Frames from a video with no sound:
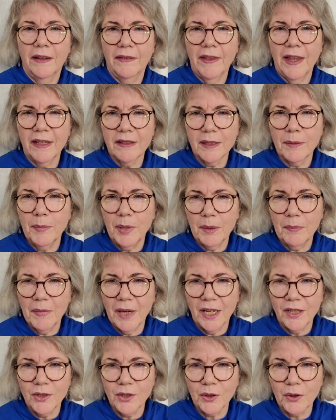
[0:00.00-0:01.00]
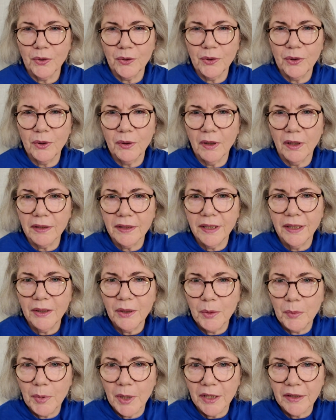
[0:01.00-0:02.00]
And that's a bit magical too. I'll
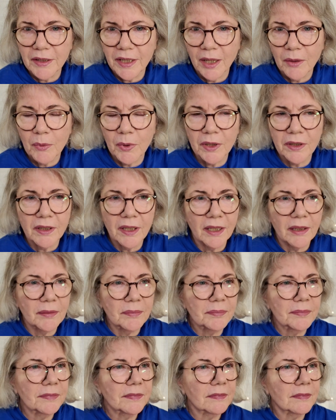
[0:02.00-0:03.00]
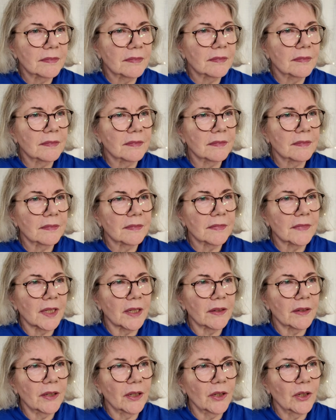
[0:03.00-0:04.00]
tell you about that one day.
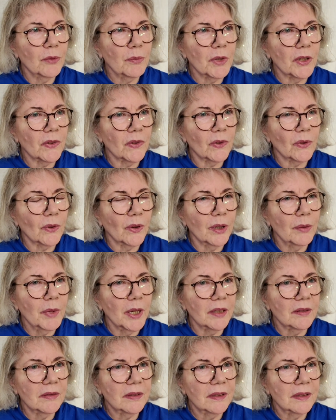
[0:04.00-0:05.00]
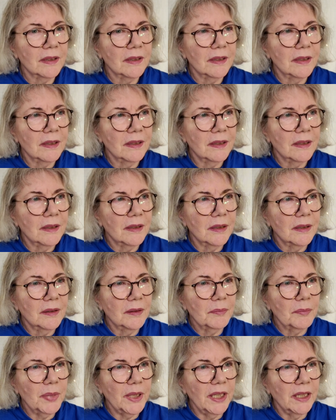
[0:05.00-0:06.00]
I'll tell you my story about
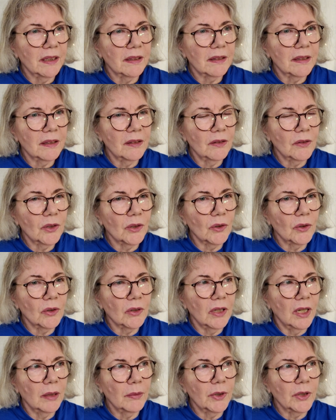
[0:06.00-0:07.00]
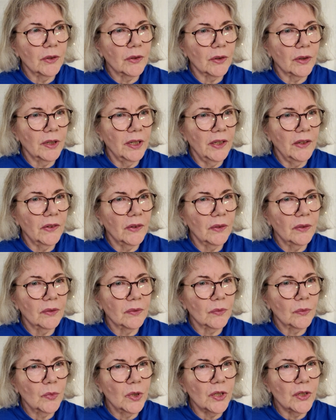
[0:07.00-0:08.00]
being a little girl climbing trees
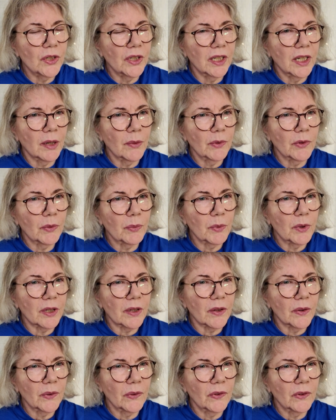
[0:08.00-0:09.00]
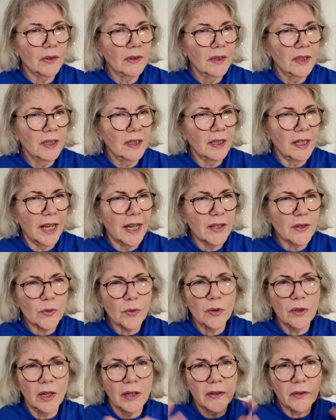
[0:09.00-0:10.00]
and wishing I was one of those
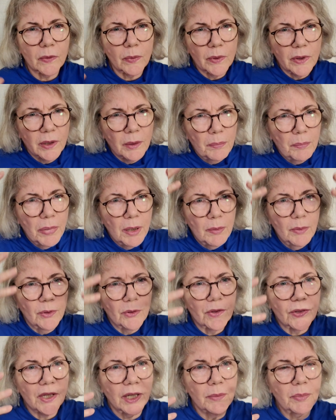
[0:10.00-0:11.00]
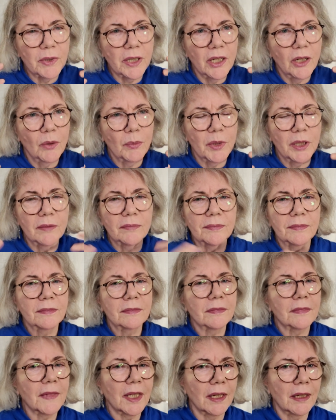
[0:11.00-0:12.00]
astronauts with the bubble-shaped helmet.
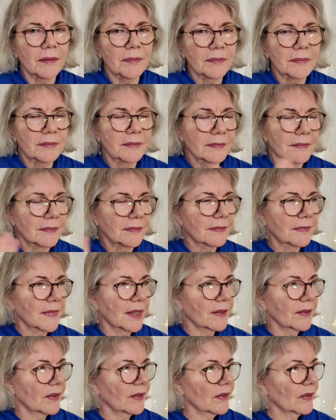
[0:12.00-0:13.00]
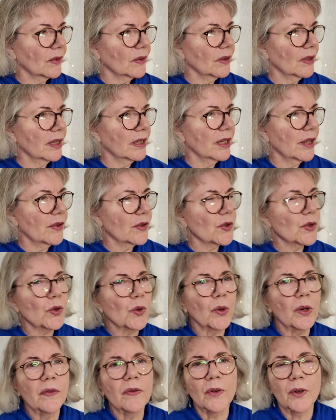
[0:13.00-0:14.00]
Yeah, it's another
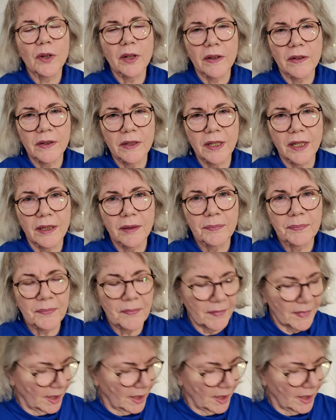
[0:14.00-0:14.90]
story for another day.